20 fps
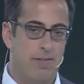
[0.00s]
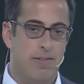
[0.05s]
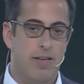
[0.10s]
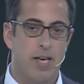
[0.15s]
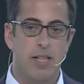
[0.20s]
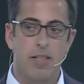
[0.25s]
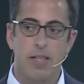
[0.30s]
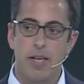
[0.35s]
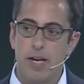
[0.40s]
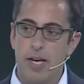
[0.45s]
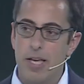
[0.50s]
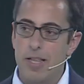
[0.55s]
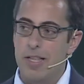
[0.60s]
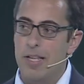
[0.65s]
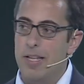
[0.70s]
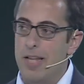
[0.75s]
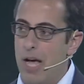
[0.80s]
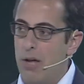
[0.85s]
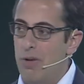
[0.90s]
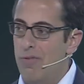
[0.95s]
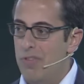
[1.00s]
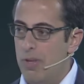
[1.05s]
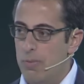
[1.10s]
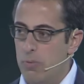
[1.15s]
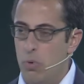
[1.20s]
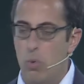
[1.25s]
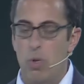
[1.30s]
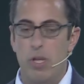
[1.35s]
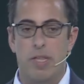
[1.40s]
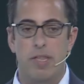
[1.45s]
And the reason none of them
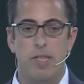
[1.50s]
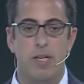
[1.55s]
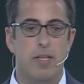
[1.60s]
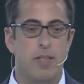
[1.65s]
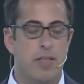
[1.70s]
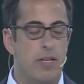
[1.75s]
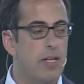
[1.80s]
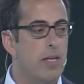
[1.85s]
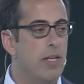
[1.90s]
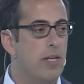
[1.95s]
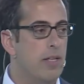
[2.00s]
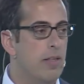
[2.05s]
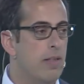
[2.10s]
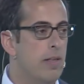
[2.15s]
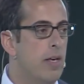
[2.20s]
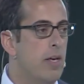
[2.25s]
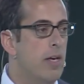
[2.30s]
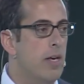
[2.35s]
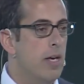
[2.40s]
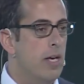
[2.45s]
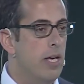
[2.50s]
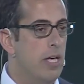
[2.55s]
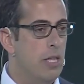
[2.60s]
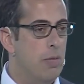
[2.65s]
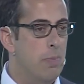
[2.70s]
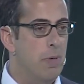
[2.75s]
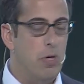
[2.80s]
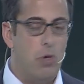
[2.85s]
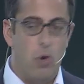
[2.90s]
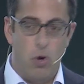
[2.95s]
truly succeeded is
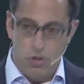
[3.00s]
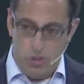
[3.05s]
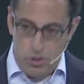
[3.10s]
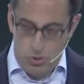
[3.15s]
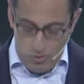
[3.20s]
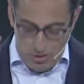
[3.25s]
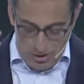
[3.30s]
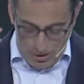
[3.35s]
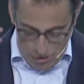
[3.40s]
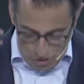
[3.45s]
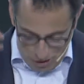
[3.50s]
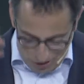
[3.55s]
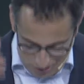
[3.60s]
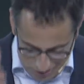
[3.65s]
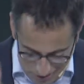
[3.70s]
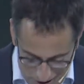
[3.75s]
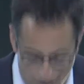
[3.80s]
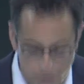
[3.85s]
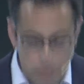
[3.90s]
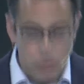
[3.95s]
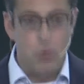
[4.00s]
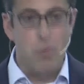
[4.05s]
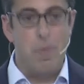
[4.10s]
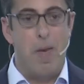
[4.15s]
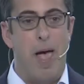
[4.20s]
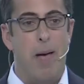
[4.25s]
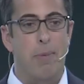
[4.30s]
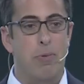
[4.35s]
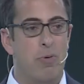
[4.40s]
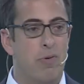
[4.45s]
because users just came to
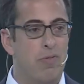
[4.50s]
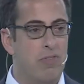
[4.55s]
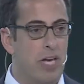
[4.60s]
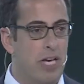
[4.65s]
Maps with the